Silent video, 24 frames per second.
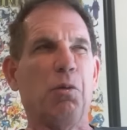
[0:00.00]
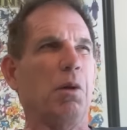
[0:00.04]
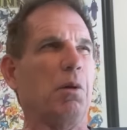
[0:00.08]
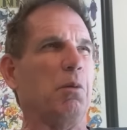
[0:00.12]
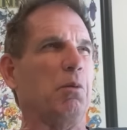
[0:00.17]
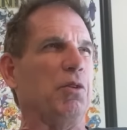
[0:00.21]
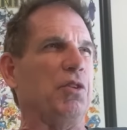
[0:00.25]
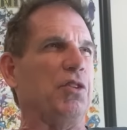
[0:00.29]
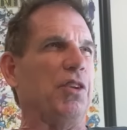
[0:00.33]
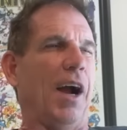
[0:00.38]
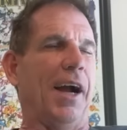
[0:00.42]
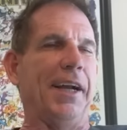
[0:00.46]
the one
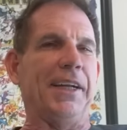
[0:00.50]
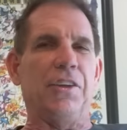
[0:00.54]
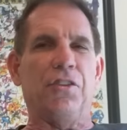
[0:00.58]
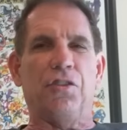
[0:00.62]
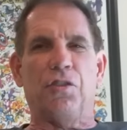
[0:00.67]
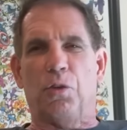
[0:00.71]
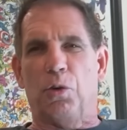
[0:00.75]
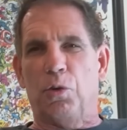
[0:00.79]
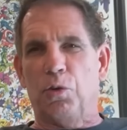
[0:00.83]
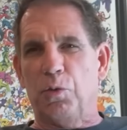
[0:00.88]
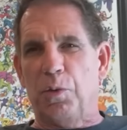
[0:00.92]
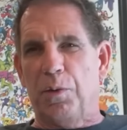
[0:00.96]
where
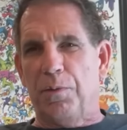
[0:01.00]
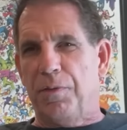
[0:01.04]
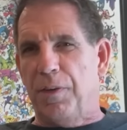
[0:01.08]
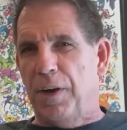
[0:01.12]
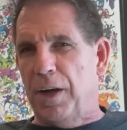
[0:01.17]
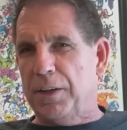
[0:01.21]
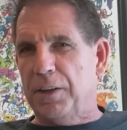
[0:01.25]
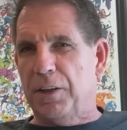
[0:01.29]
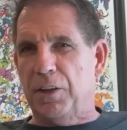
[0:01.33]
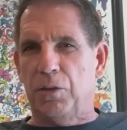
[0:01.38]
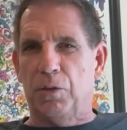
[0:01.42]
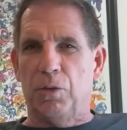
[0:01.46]
dinosaurs would
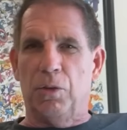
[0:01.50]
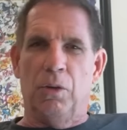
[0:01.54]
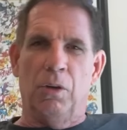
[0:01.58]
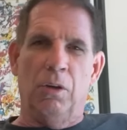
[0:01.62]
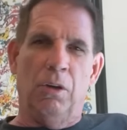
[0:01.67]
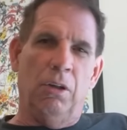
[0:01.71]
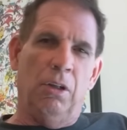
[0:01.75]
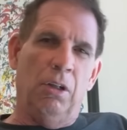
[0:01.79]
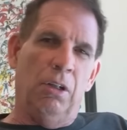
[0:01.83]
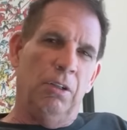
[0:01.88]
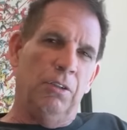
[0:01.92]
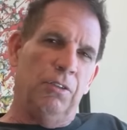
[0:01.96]
fuck the girl,
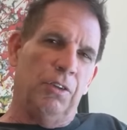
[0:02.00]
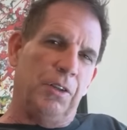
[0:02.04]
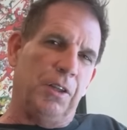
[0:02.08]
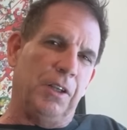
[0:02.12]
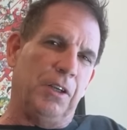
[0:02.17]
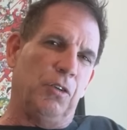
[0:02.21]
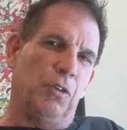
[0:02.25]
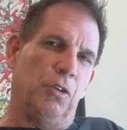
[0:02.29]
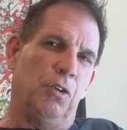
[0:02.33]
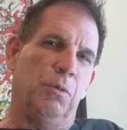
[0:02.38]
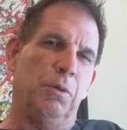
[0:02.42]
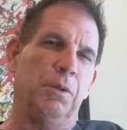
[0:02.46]
or the
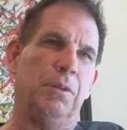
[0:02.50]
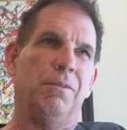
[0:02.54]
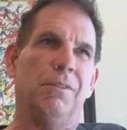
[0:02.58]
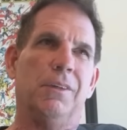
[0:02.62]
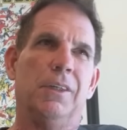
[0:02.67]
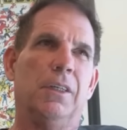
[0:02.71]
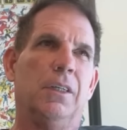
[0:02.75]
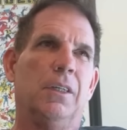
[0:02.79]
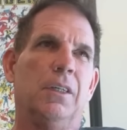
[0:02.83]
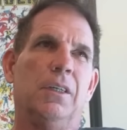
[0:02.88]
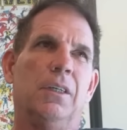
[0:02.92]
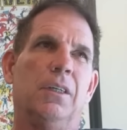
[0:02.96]
girl would
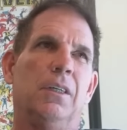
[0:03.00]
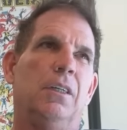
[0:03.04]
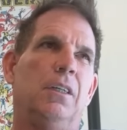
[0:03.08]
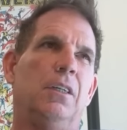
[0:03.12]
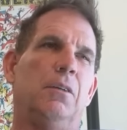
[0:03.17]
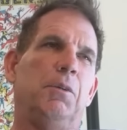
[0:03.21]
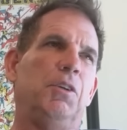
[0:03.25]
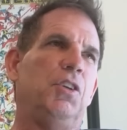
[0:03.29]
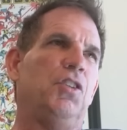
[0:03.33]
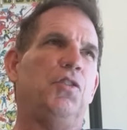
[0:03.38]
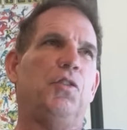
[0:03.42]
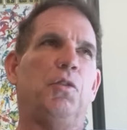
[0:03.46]

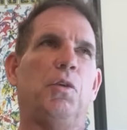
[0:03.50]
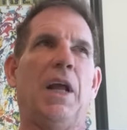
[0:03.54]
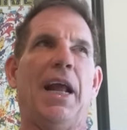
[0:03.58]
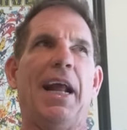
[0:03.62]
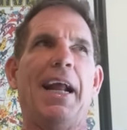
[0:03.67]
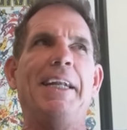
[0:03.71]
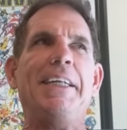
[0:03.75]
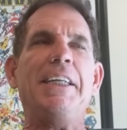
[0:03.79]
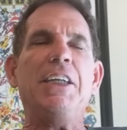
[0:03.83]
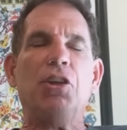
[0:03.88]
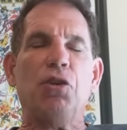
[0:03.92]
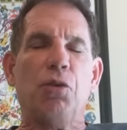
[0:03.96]
yeah, we just
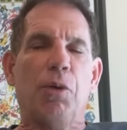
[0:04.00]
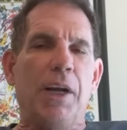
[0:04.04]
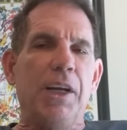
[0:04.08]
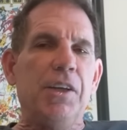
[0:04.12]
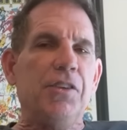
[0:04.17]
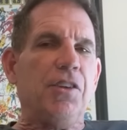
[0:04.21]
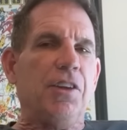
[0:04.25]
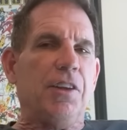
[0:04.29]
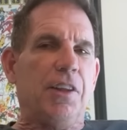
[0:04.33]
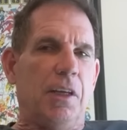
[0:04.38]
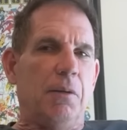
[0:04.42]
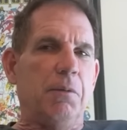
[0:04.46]
any
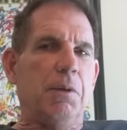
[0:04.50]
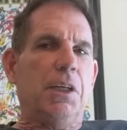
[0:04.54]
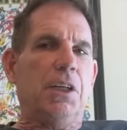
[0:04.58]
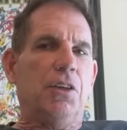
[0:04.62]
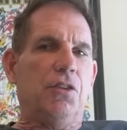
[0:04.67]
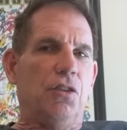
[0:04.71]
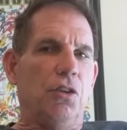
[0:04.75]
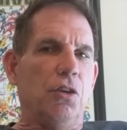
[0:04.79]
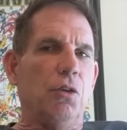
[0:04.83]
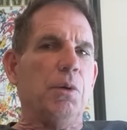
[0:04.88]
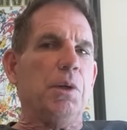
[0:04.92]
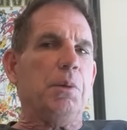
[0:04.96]
crazy thing we
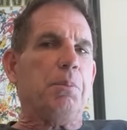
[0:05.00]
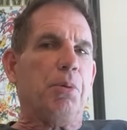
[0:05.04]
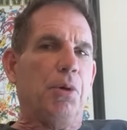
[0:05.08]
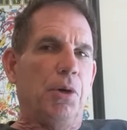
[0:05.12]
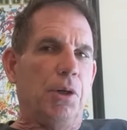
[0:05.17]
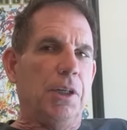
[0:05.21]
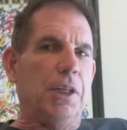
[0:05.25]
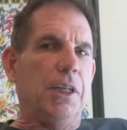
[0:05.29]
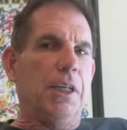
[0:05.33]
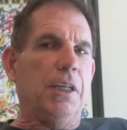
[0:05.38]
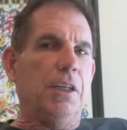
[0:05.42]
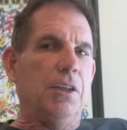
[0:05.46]
could do, we
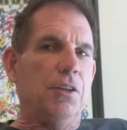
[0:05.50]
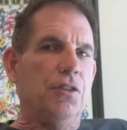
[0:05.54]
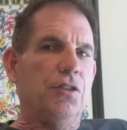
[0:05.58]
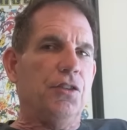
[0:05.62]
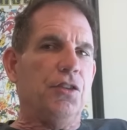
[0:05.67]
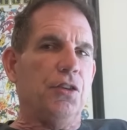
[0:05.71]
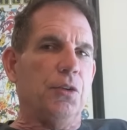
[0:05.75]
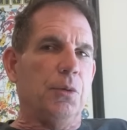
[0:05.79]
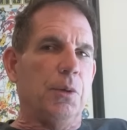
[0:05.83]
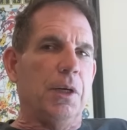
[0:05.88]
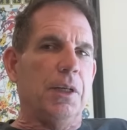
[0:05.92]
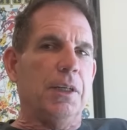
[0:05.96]
put
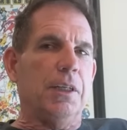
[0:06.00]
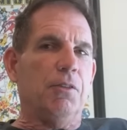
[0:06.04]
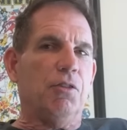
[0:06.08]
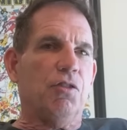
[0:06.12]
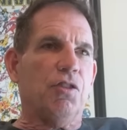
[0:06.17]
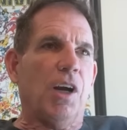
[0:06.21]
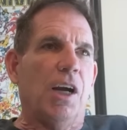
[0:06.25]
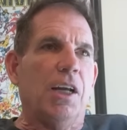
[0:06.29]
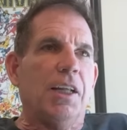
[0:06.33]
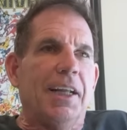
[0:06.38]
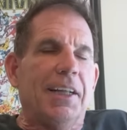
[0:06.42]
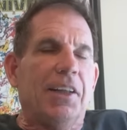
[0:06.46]
into it. It was
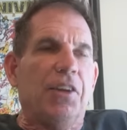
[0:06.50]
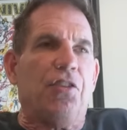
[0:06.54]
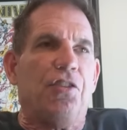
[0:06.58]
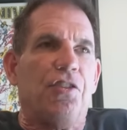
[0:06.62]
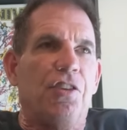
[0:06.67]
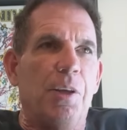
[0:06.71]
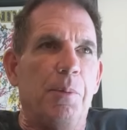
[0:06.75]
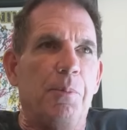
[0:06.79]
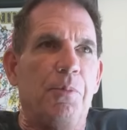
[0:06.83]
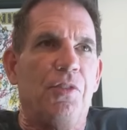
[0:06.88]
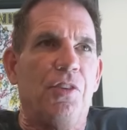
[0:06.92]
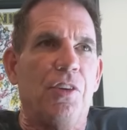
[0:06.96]
kind of like The
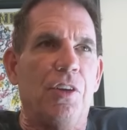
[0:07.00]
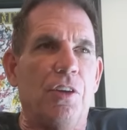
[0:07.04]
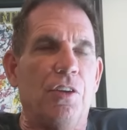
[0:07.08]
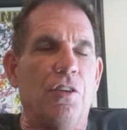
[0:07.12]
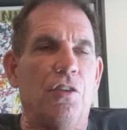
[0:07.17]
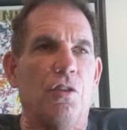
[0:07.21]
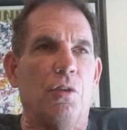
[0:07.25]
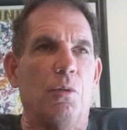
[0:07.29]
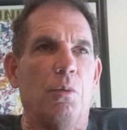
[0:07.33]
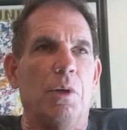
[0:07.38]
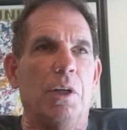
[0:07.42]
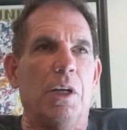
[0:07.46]

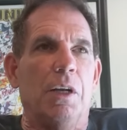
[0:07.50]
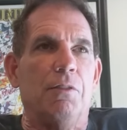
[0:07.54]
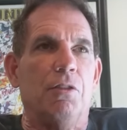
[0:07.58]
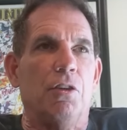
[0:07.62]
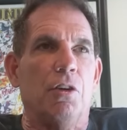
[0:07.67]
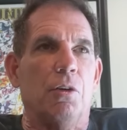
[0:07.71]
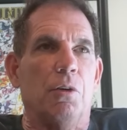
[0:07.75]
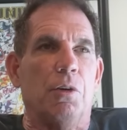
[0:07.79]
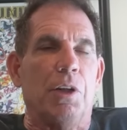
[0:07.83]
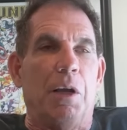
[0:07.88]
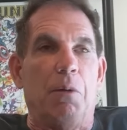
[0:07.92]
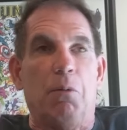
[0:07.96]
Simpsons or
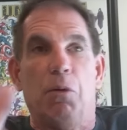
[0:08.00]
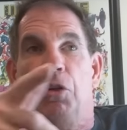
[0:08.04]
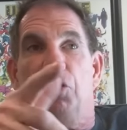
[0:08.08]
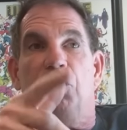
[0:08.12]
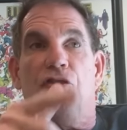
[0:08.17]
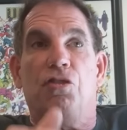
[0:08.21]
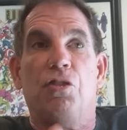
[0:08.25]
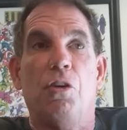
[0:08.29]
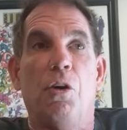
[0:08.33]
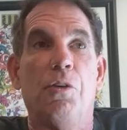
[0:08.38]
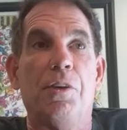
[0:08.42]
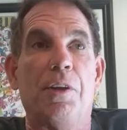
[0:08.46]
whatever, or that one
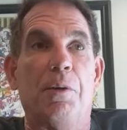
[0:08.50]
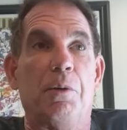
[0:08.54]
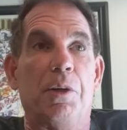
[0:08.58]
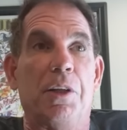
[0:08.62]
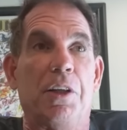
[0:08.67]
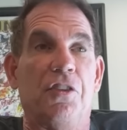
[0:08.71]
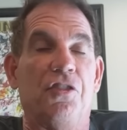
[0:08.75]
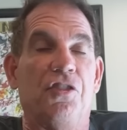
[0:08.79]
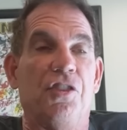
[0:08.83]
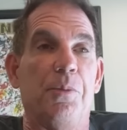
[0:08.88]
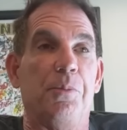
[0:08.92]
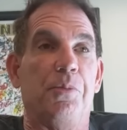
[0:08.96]
show that where
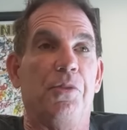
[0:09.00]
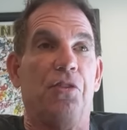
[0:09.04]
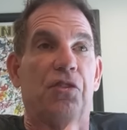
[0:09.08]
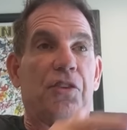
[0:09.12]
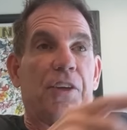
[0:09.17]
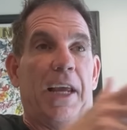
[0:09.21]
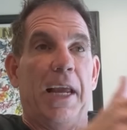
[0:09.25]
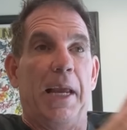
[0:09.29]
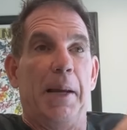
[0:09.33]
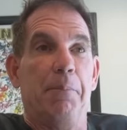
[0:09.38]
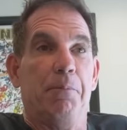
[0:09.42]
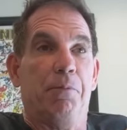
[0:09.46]
The Simpsons
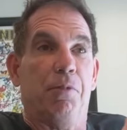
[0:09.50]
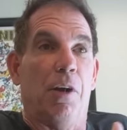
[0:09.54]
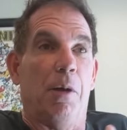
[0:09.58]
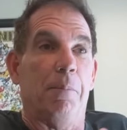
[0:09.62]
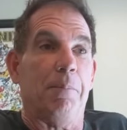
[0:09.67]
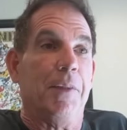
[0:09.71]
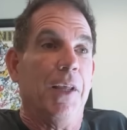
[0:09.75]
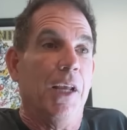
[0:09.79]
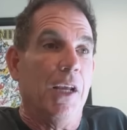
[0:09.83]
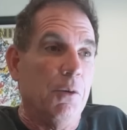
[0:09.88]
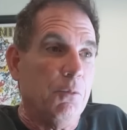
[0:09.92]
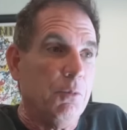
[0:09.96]
came
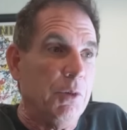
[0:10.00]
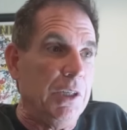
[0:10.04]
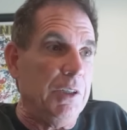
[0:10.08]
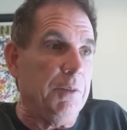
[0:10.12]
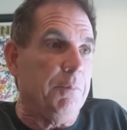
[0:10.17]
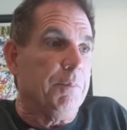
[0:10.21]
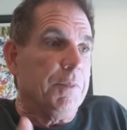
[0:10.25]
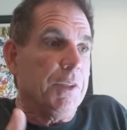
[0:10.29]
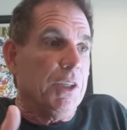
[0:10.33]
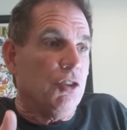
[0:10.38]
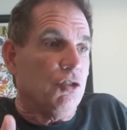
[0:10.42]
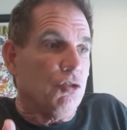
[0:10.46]
from.
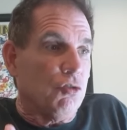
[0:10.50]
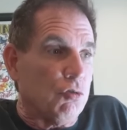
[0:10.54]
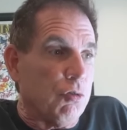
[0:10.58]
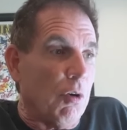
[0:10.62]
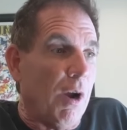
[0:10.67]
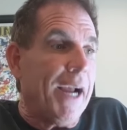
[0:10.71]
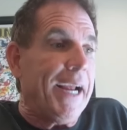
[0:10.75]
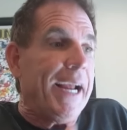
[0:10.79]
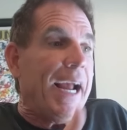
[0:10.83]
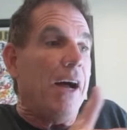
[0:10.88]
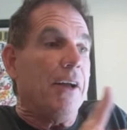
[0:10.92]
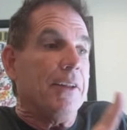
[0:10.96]
We'd
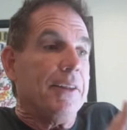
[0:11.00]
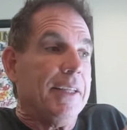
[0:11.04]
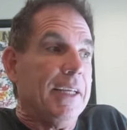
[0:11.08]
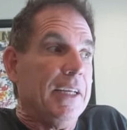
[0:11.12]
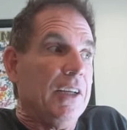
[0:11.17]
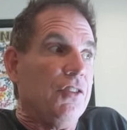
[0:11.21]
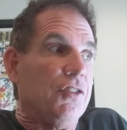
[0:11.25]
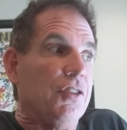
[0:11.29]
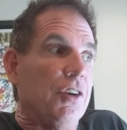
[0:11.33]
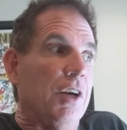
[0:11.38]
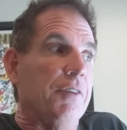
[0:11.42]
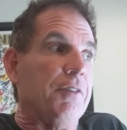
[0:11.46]
try out
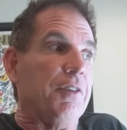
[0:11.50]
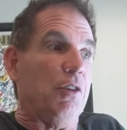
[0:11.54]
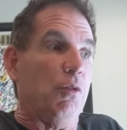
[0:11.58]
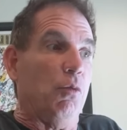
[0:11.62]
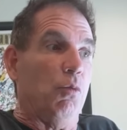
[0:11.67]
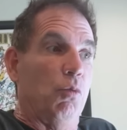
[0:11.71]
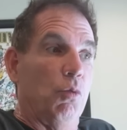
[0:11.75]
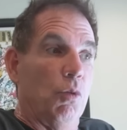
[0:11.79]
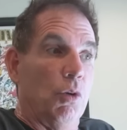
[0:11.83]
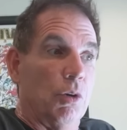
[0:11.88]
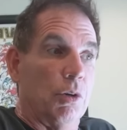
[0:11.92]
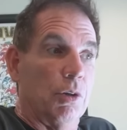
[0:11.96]
things that if it
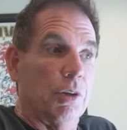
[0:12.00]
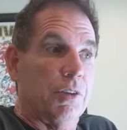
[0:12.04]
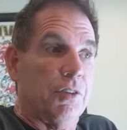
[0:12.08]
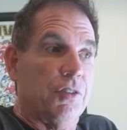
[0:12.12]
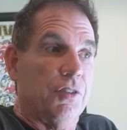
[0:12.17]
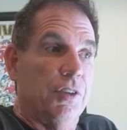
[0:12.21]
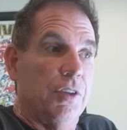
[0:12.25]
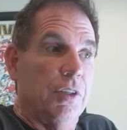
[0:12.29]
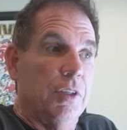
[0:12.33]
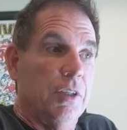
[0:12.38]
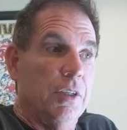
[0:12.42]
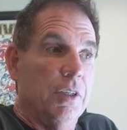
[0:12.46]

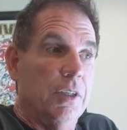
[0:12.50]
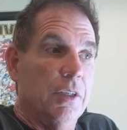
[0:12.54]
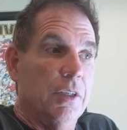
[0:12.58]
worked,